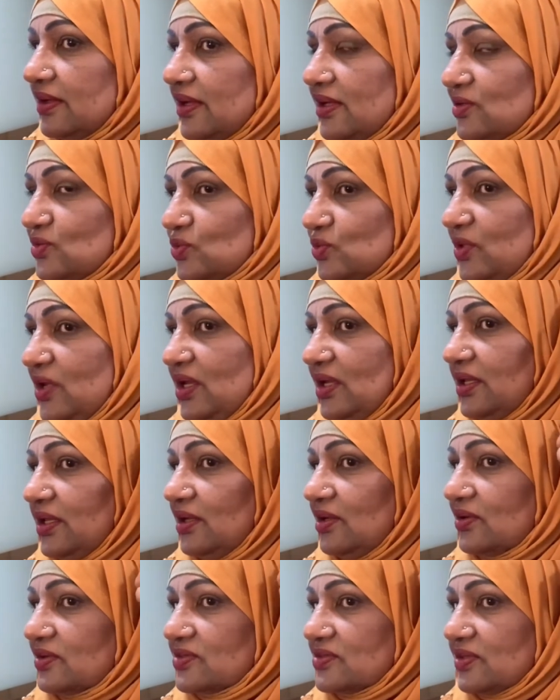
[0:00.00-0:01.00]
really
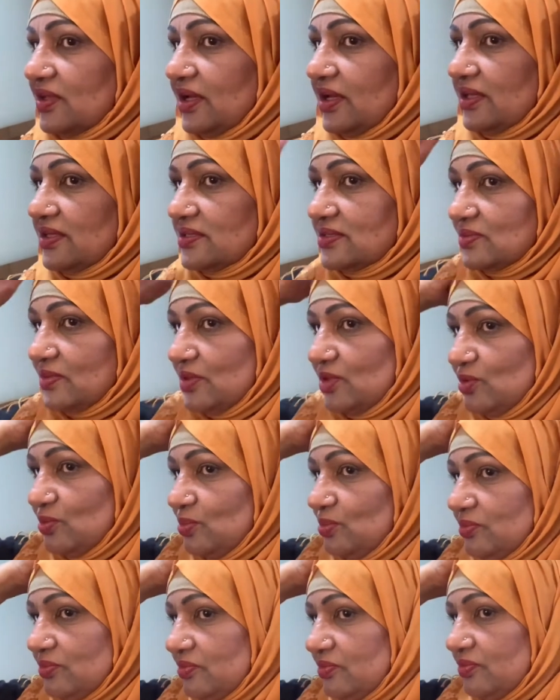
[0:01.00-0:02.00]
looks nice when you
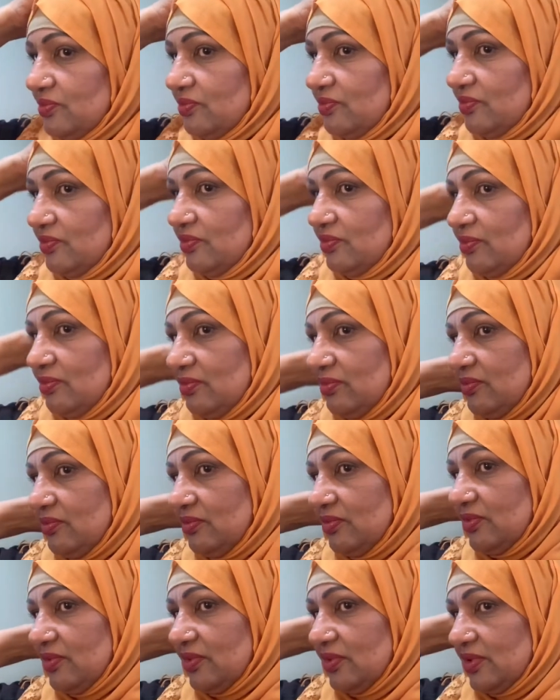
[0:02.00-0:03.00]

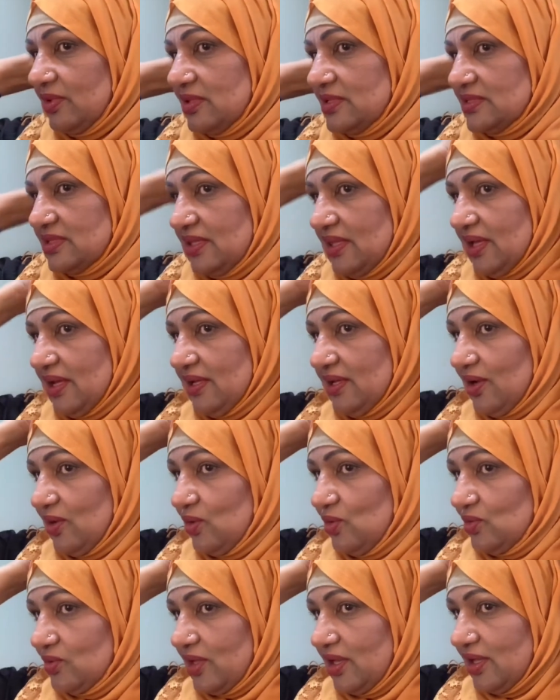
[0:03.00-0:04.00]
see that, how you
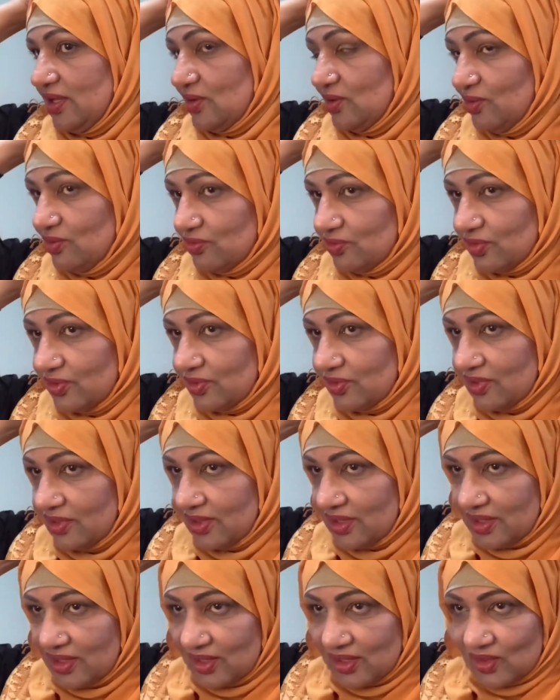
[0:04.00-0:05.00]
take it over.
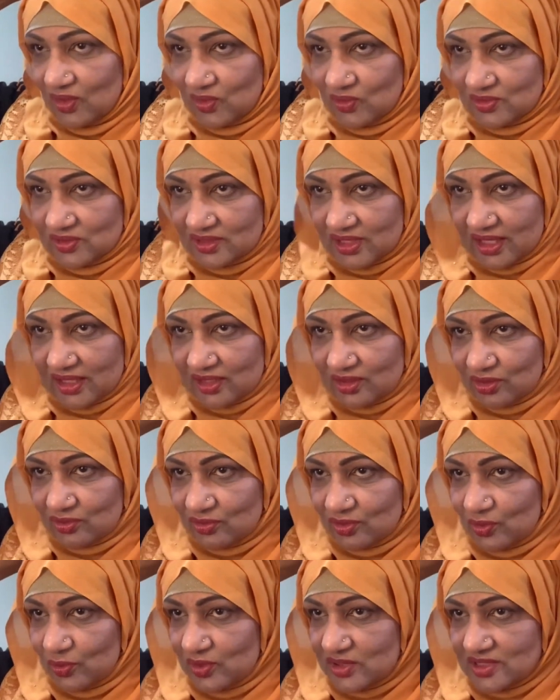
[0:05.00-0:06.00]
You take it over
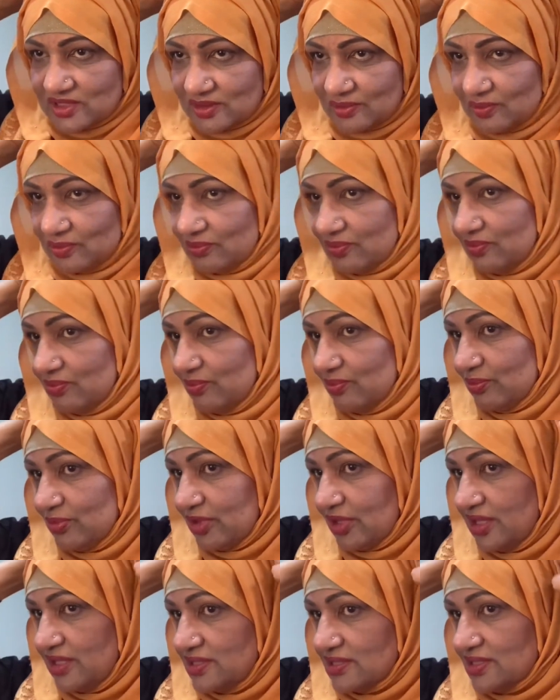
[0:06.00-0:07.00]
with some
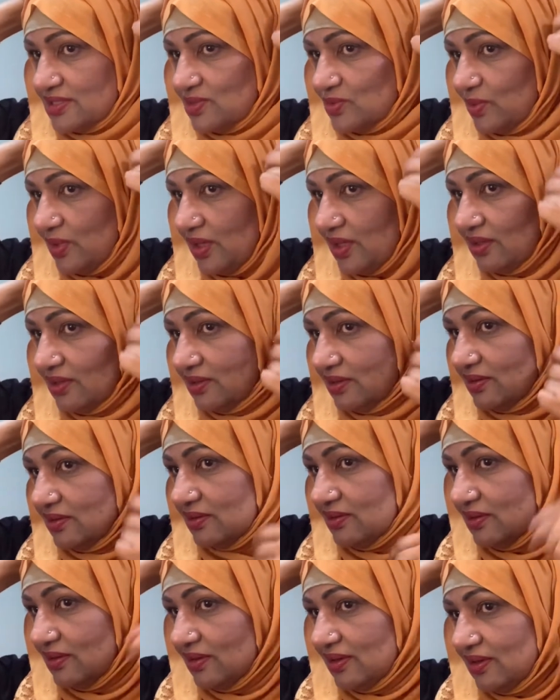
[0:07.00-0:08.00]
pleats as well.
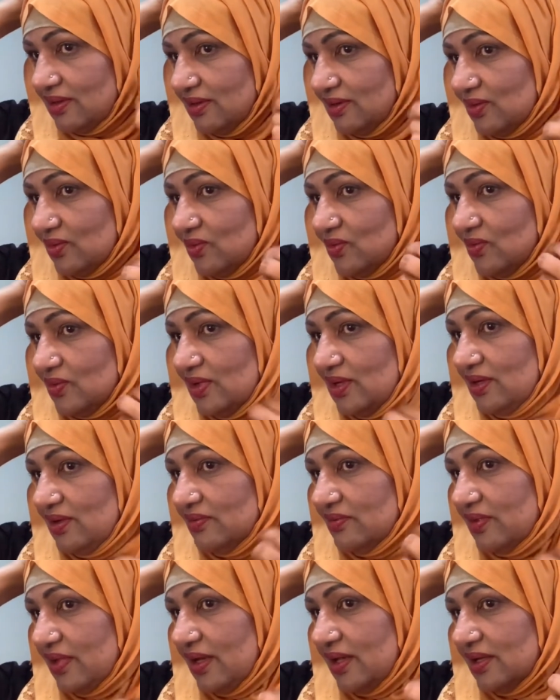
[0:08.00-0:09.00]
Oh, I love
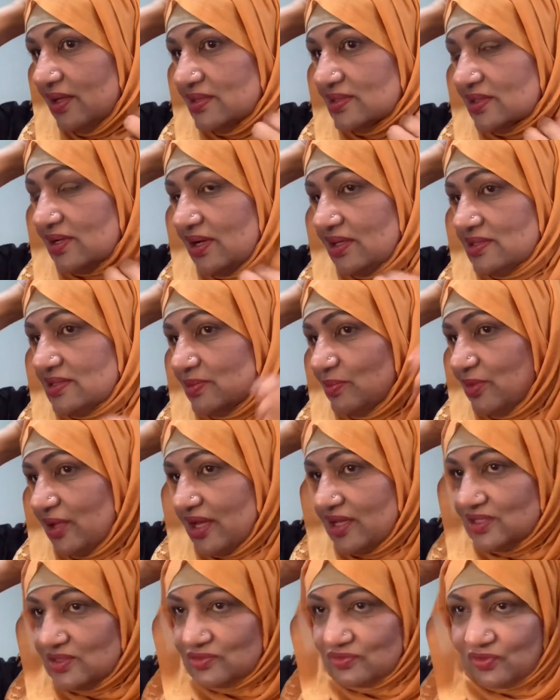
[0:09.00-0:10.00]
that. It's got some
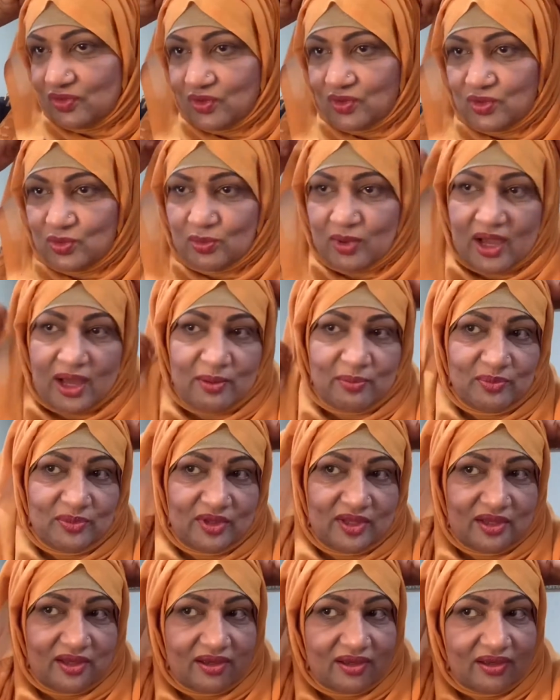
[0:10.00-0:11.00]
nice volume happening.